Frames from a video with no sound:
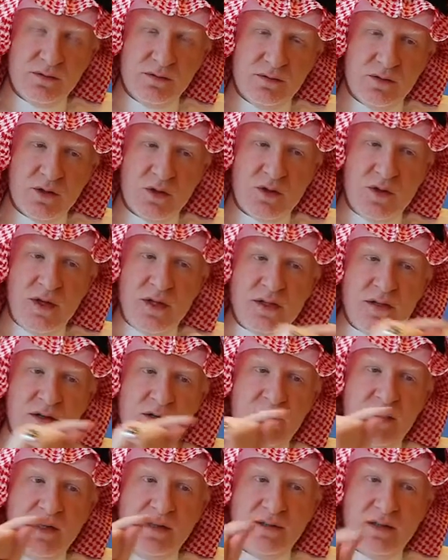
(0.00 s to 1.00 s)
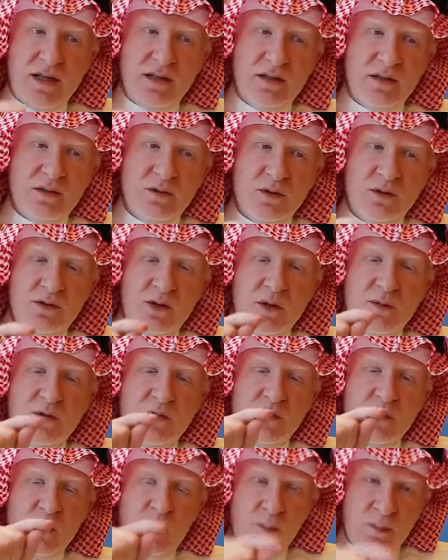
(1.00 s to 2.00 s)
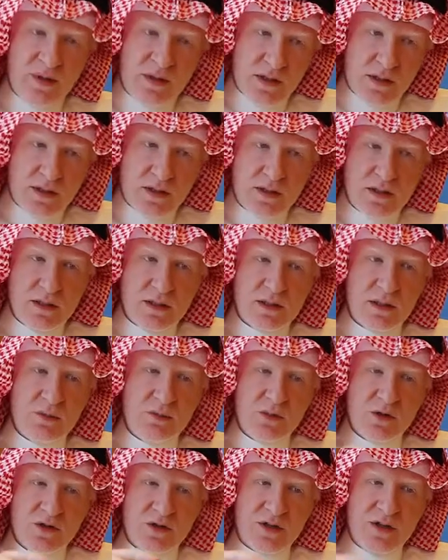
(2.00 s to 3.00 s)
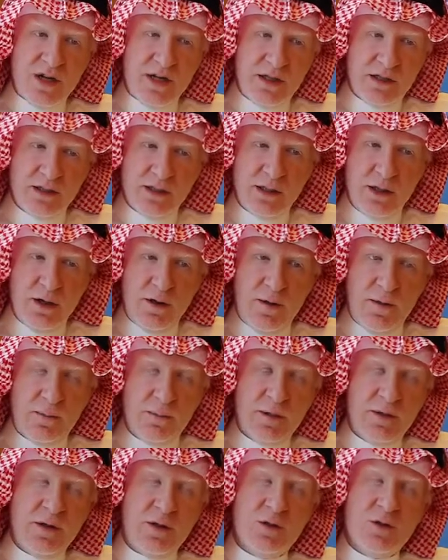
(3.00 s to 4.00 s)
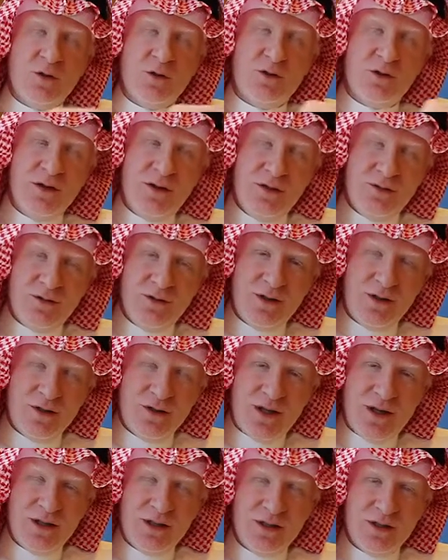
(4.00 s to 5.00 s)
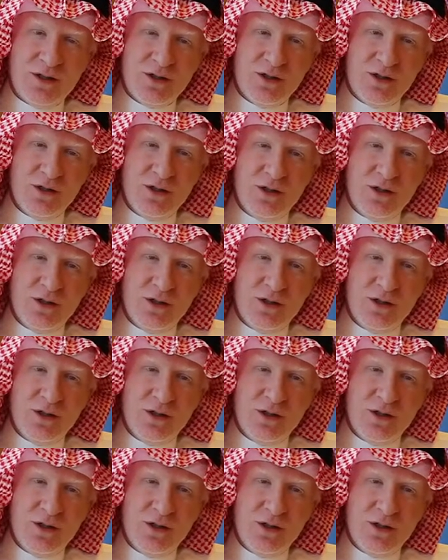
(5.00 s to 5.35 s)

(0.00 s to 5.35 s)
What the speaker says: So he's the right talent in terms to competencies and personality, but he's not ready for the challenge.